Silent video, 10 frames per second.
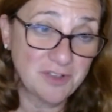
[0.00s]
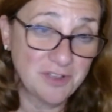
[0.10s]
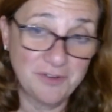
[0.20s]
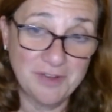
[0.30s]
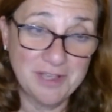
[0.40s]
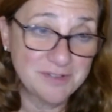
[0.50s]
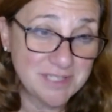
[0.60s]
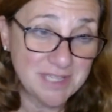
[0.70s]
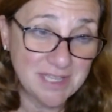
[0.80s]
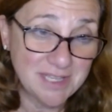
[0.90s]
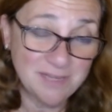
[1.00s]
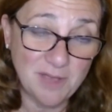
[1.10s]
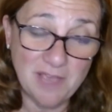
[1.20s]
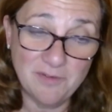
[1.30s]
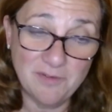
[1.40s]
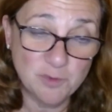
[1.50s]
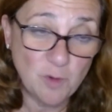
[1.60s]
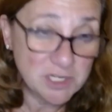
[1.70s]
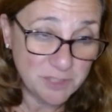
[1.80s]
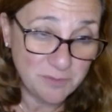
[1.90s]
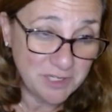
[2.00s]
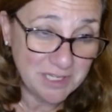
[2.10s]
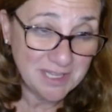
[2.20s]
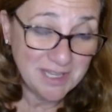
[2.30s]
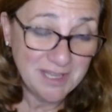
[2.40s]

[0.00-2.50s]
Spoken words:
all year round, and I have a squash community.